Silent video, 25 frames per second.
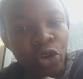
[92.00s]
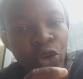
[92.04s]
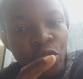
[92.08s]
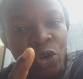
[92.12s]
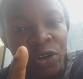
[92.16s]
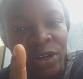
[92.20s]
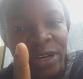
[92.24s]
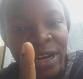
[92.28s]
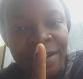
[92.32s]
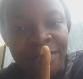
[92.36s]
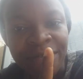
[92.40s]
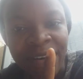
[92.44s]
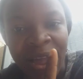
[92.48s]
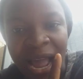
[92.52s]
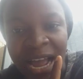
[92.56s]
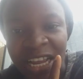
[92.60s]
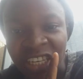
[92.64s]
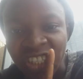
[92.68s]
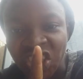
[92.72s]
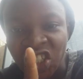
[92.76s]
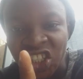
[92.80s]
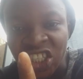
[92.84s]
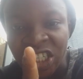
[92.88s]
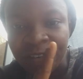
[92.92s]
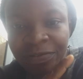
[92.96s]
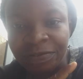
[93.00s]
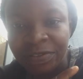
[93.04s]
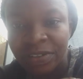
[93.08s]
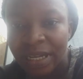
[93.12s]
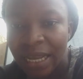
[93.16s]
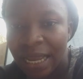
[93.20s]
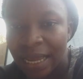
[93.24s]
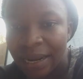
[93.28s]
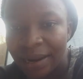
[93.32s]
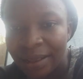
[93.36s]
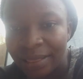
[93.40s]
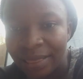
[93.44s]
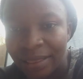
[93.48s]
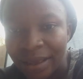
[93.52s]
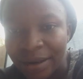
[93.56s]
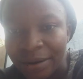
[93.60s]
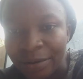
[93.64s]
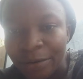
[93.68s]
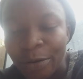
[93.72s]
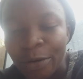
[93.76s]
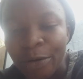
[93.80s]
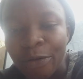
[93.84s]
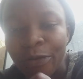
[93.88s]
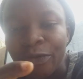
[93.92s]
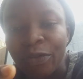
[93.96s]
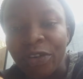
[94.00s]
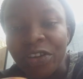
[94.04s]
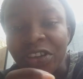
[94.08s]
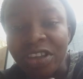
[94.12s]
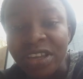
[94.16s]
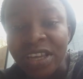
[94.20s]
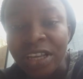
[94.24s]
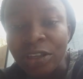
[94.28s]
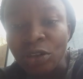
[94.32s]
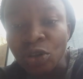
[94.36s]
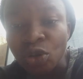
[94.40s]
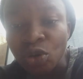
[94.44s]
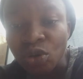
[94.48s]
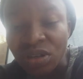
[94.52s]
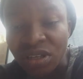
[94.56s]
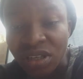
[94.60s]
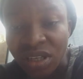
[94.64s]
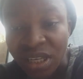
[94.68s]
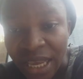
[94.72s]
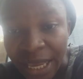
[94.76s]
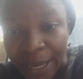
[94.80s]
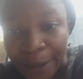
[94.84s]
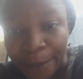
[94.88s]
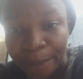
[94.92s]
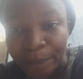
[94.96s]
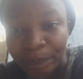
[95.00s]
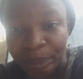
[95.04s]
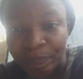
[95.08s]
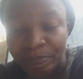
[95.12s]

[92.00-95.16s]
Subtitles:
You never achieved anything from year to year.